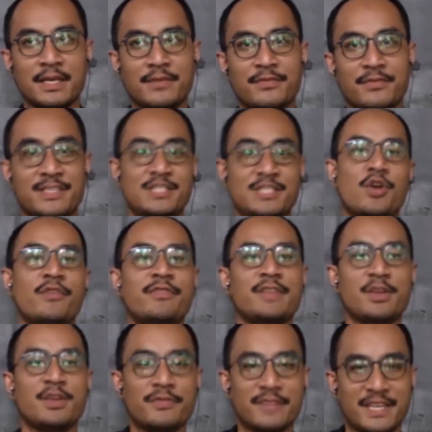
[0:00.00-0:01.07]
first
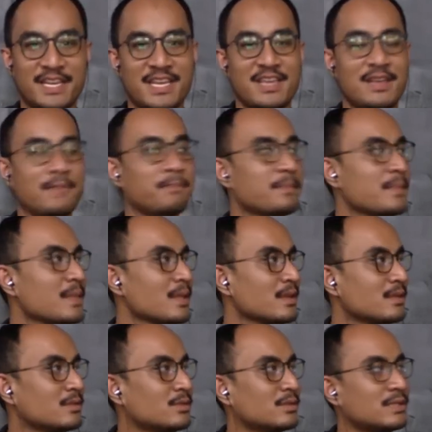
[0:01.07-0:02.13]
coffee of the day.
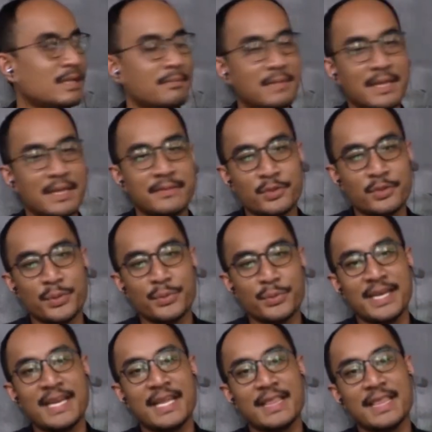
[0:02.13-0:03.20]
So sometimes we
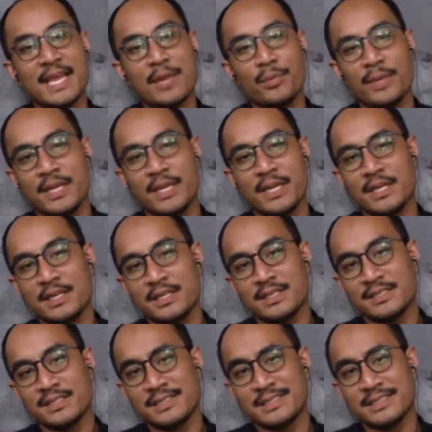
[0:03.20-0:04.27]
relate that with
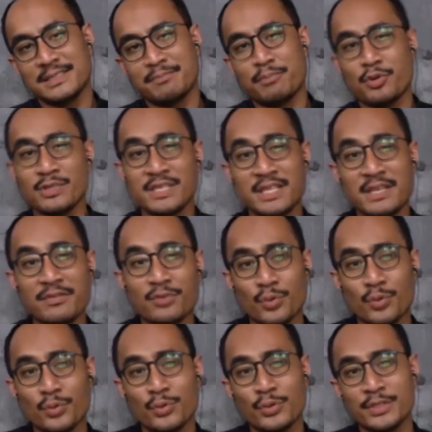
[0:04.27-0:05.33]
positive
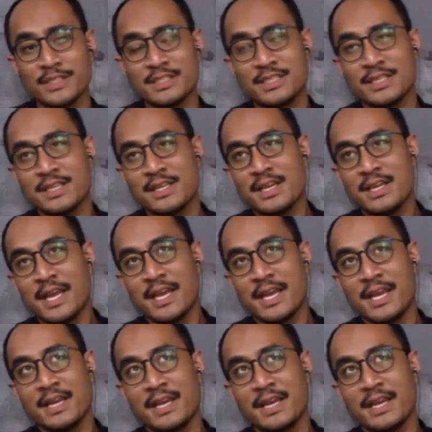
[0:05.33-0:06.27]
quotes, and then